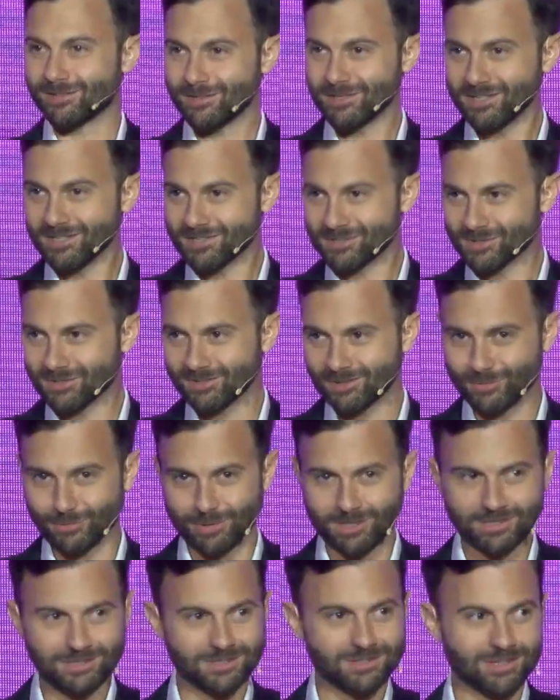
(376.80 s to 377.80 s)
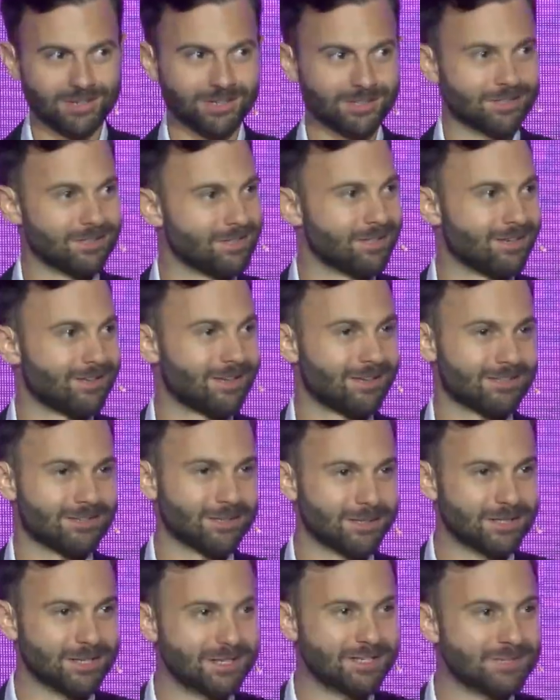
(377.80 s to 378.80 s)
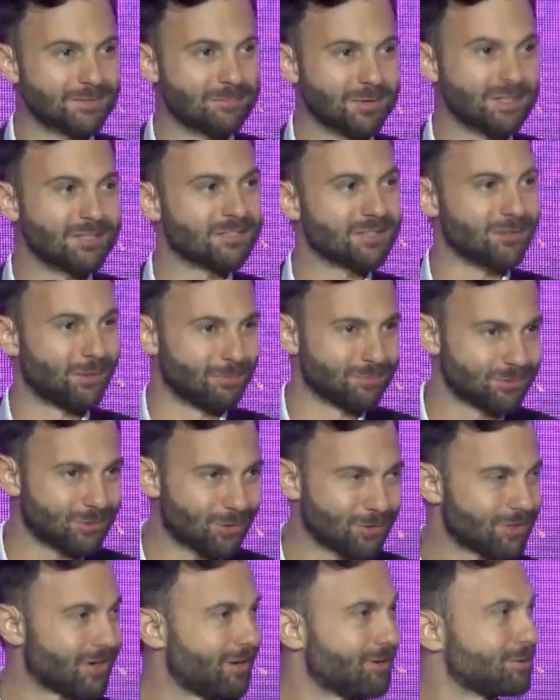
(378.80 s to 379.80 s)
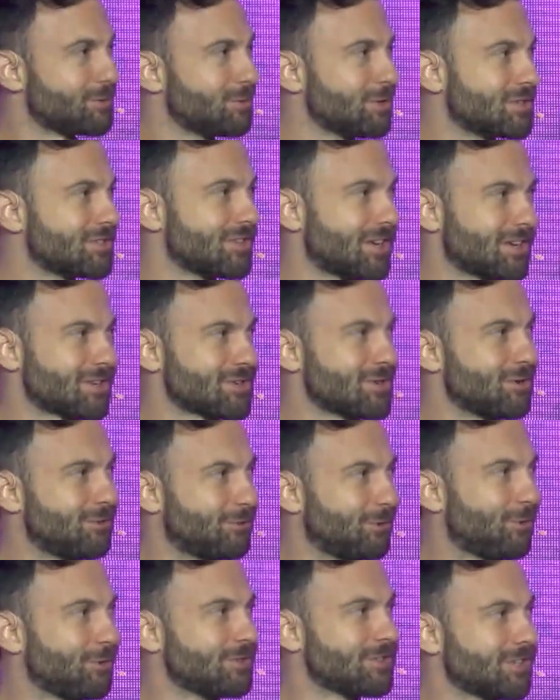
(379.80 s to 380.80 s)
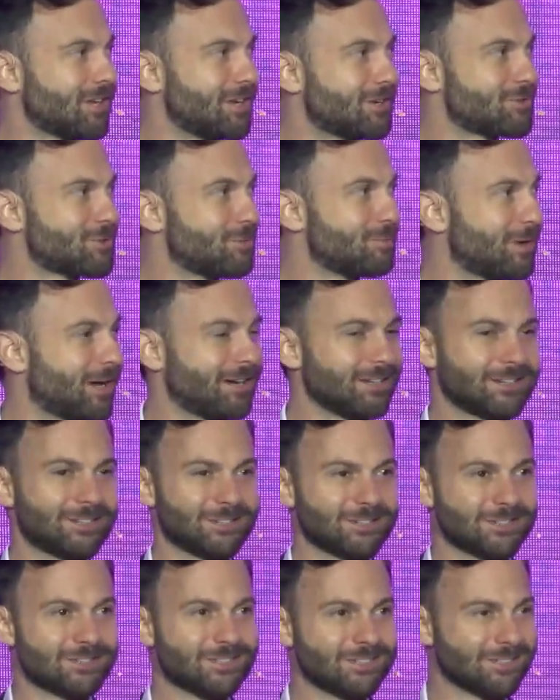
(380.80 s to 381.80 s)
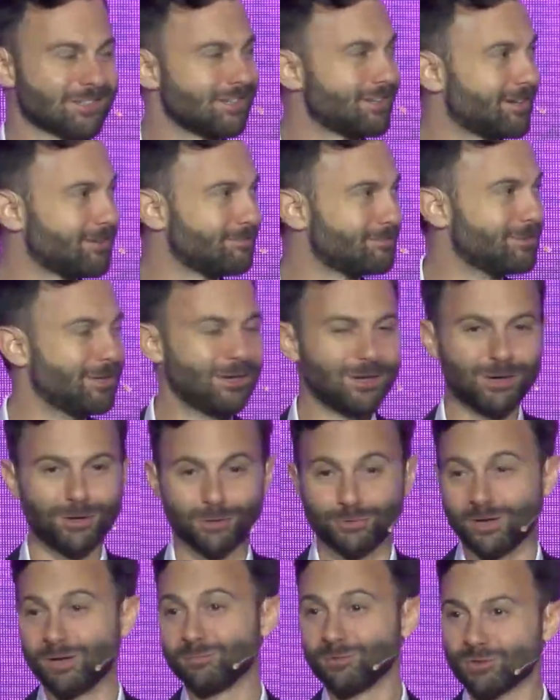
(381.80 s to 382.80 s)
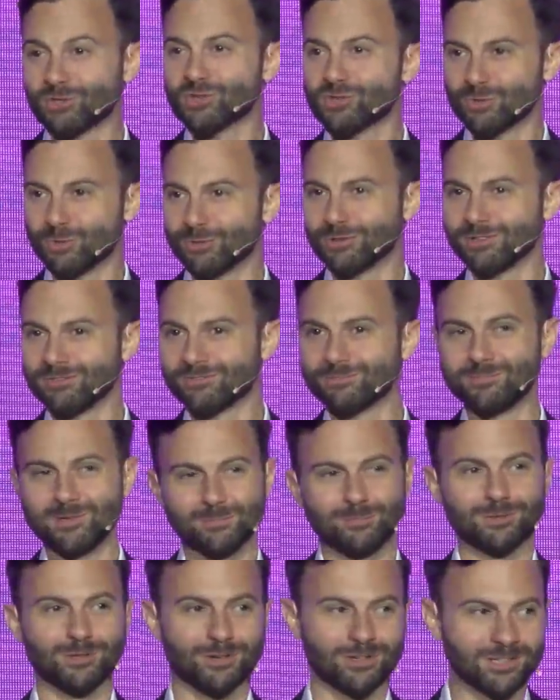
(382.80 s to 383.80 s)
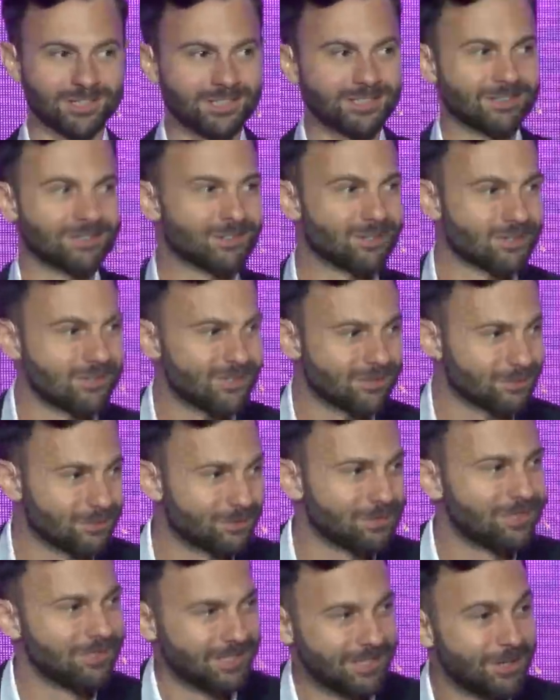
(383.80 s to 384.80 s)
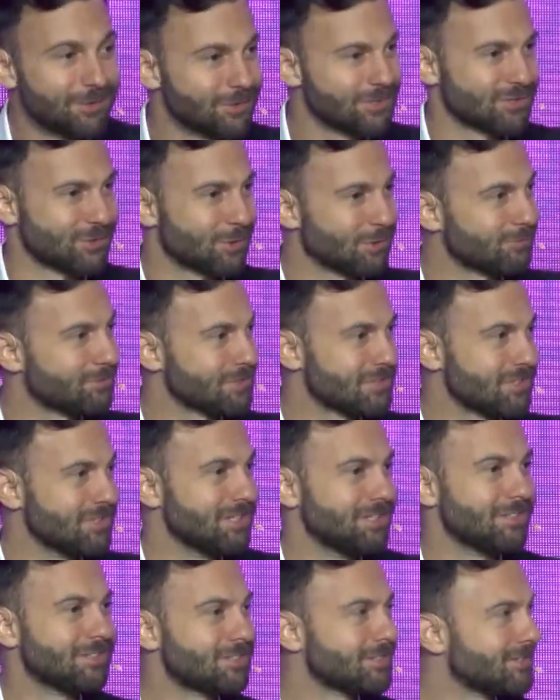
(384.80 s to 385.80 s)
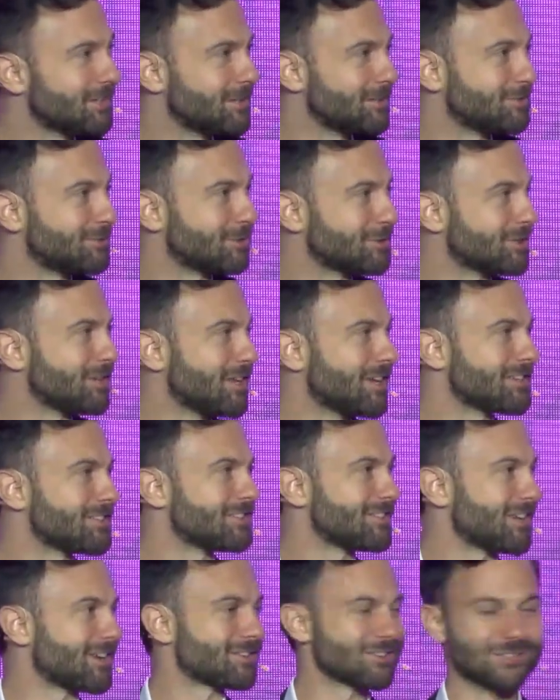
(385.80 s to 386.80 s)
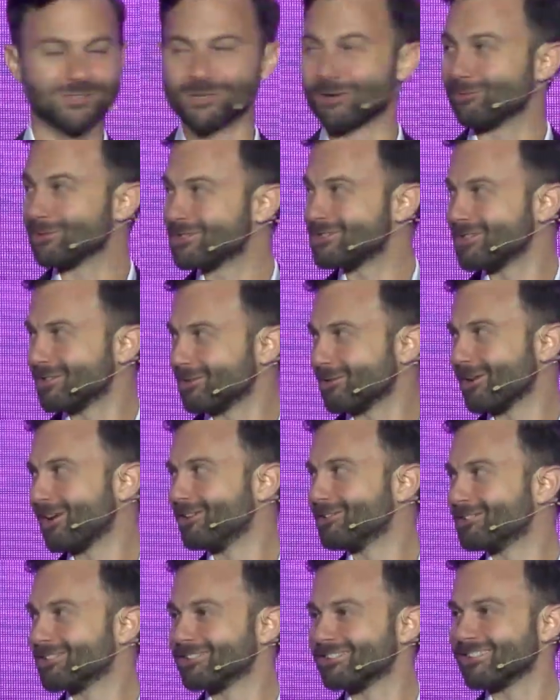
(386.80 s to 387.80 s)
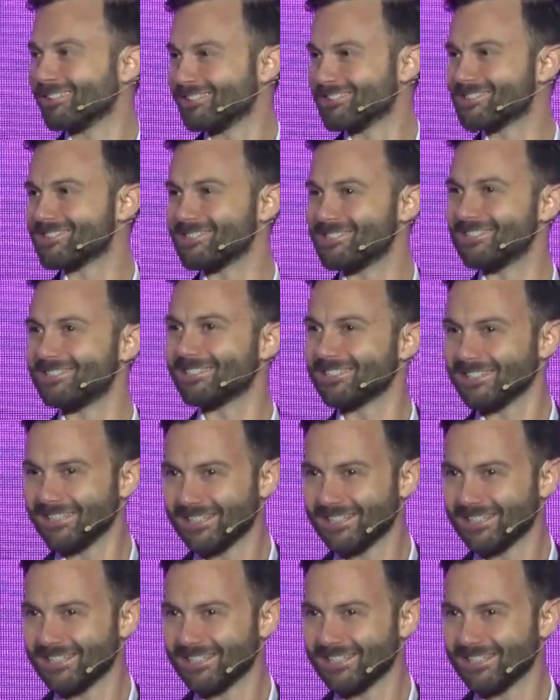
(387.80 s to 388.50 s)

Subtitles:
think it's great that there has at least been some turnout to a session of all central bankers, although I'm not sure if people are here just to reserve a seat for the next session, so I will stick around and see.